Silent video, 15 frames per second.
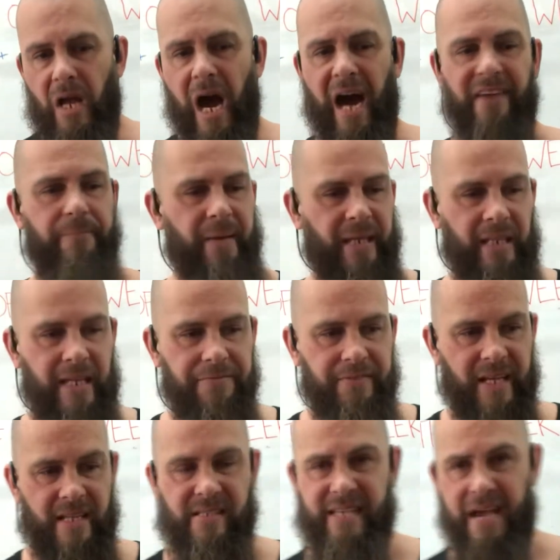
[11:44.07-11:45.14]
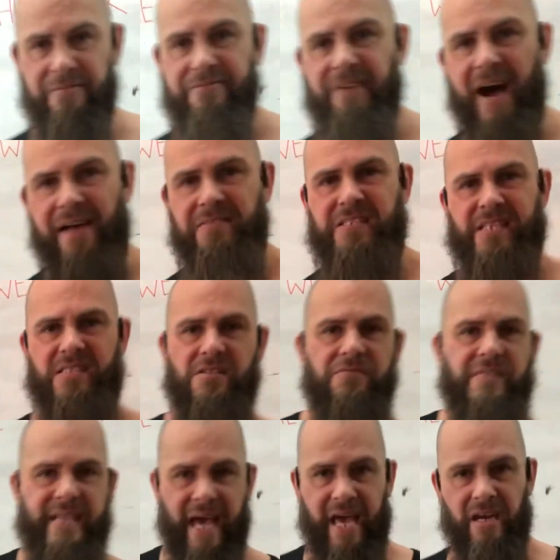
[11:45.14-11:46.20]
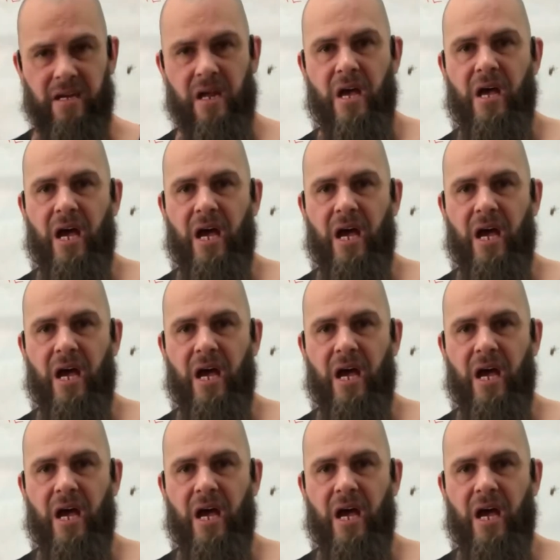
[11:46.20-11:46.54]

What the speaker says: I've been lifting, say, 5 sets of 10